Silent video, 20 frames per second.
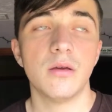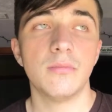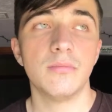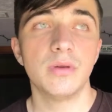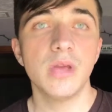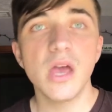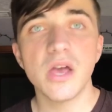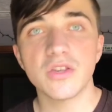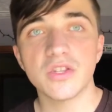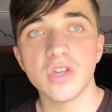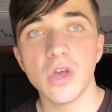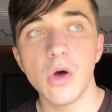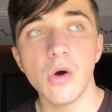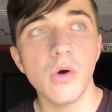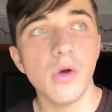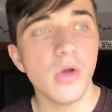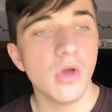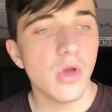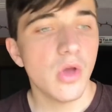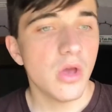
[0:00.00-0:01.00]
yeah,
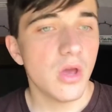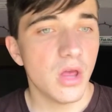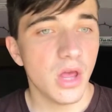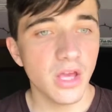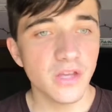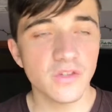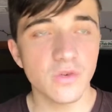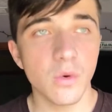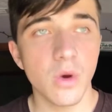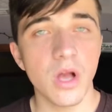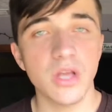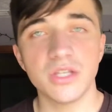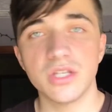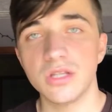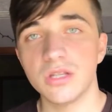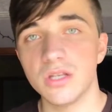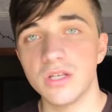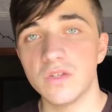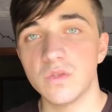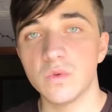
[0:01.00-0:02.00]
so thanks for
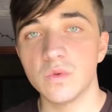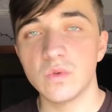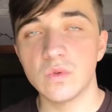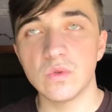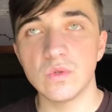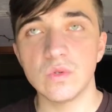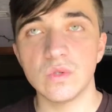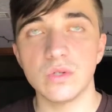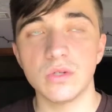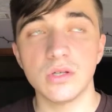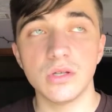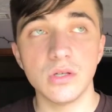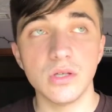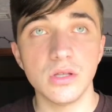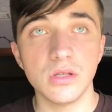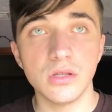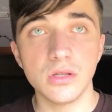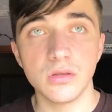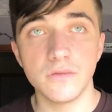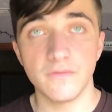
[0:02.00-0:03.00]
watching this
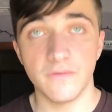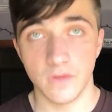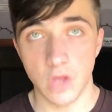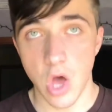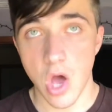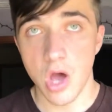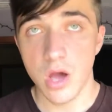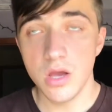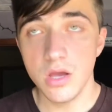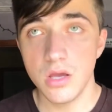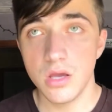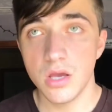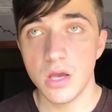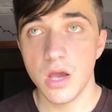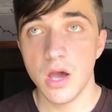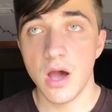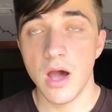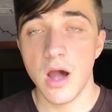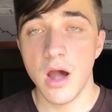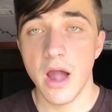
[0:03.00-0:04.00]
vlog.
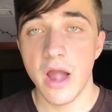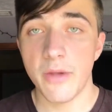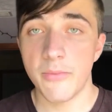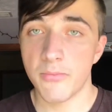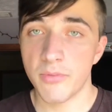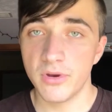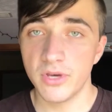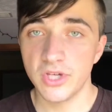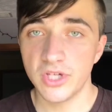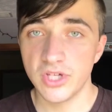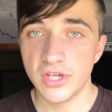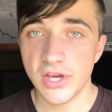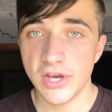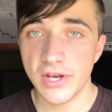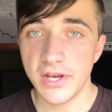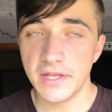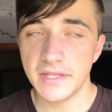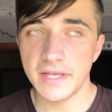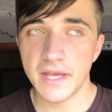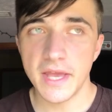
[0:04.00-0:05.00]
I
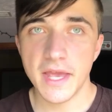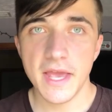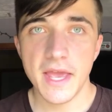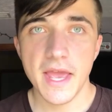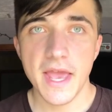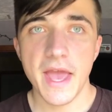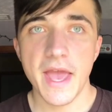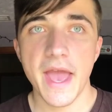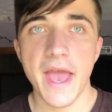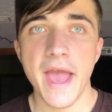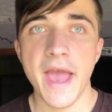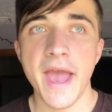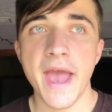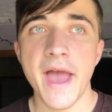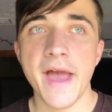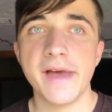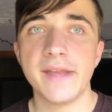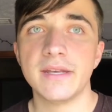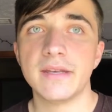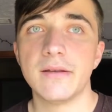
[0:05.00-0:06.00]
appreciate it.
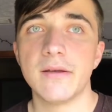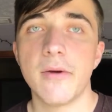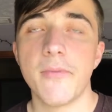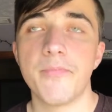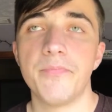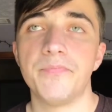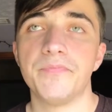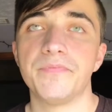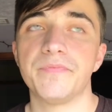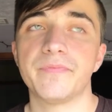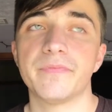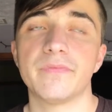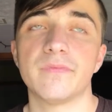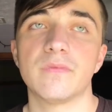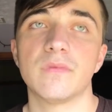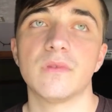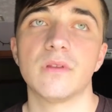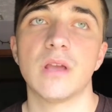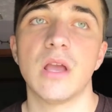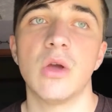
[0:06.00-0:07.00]
And
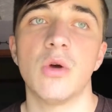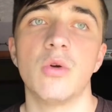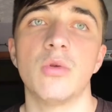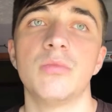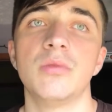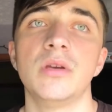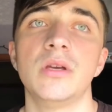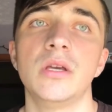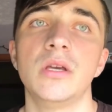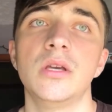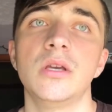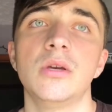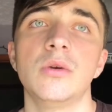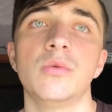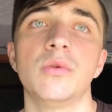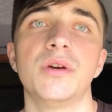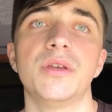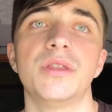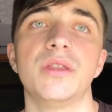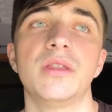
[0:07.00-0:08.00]
I will be
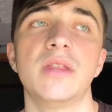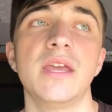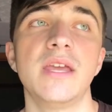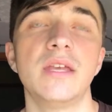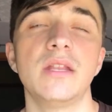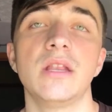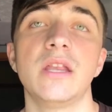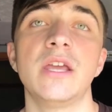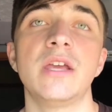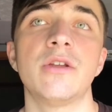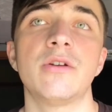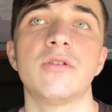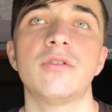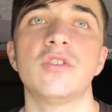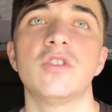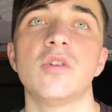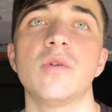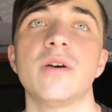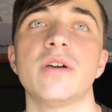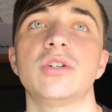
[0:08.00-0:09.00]
with Nate later,
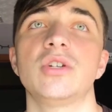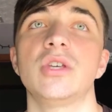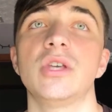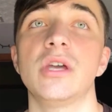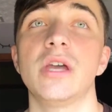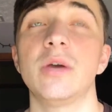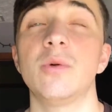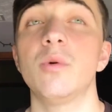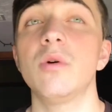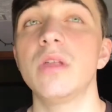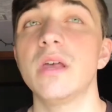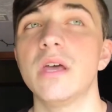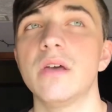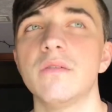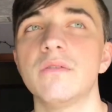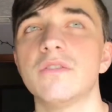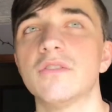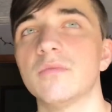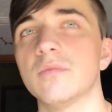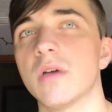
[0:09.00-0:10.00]
so actually I will
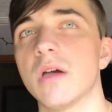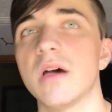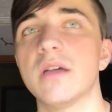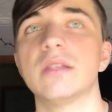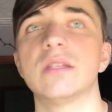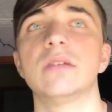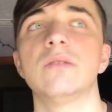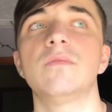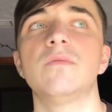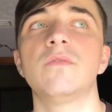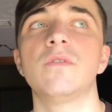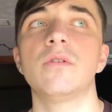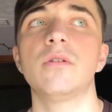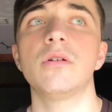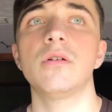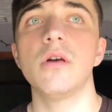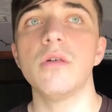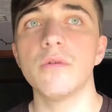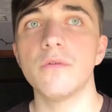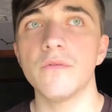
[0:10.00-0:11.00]
have some content
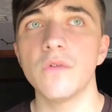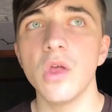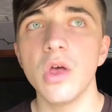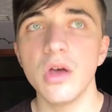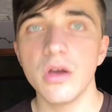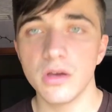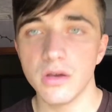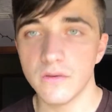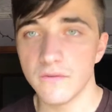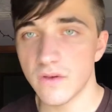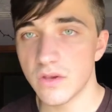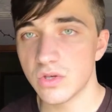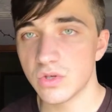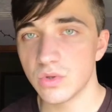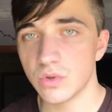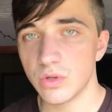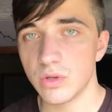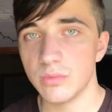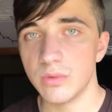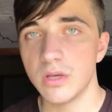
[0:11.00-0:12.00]
for another vlog
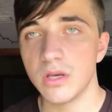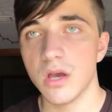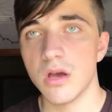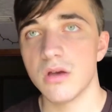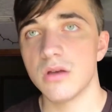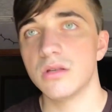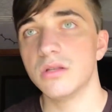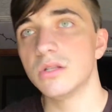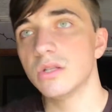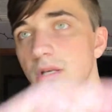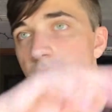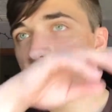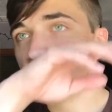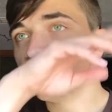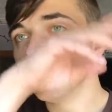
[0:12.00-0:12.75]
eventually, because